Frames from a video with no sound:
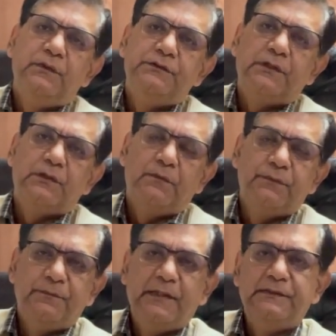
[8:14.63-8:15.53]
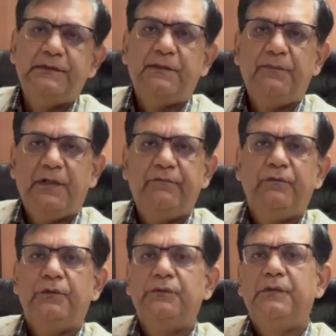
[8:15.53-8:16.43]
are compromising the blood
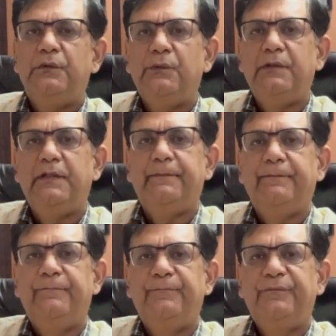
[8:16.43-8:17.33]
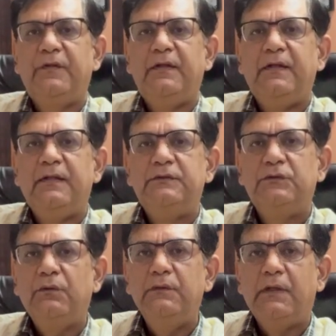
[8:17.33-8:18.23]
flow to the lower limb.
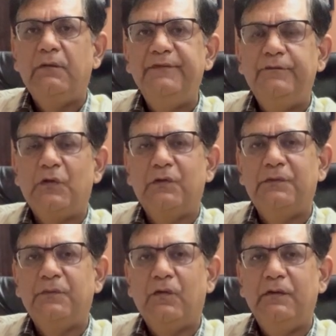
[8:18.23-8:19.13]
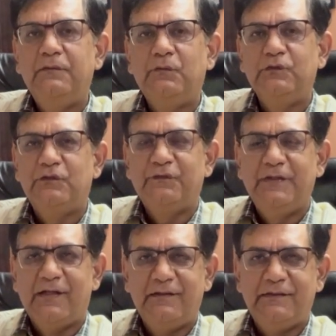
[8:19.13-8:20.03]
So now we've talked about most of
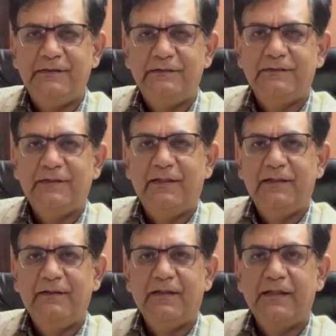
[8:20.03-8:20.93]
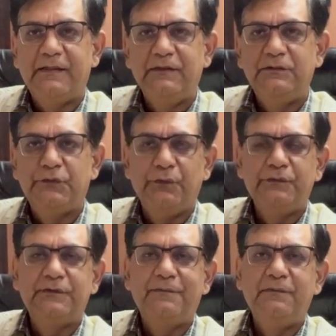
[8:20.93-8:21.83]
the arteries, and I can show
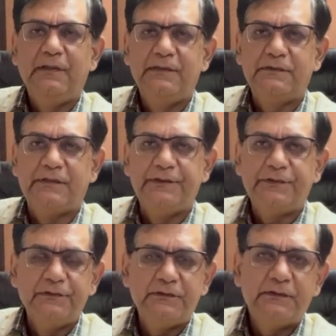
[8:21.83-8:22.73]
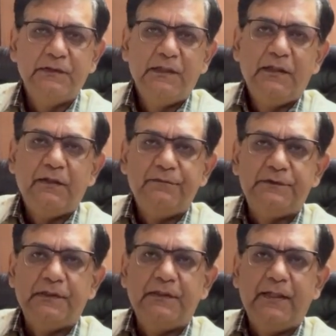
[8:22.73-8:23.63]
you some illustrations
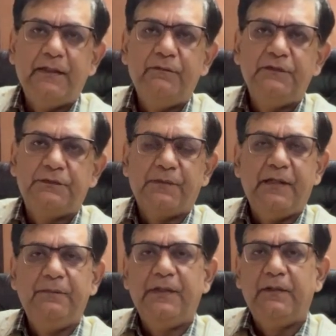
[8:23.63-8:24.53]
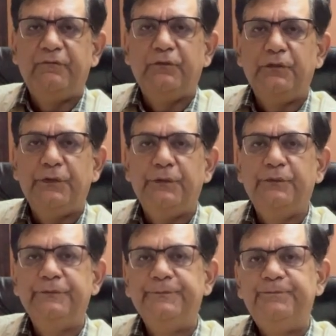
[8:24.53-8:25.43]
which are there which might be helpful to
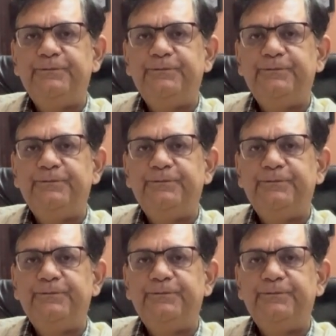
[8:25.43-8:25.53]
you.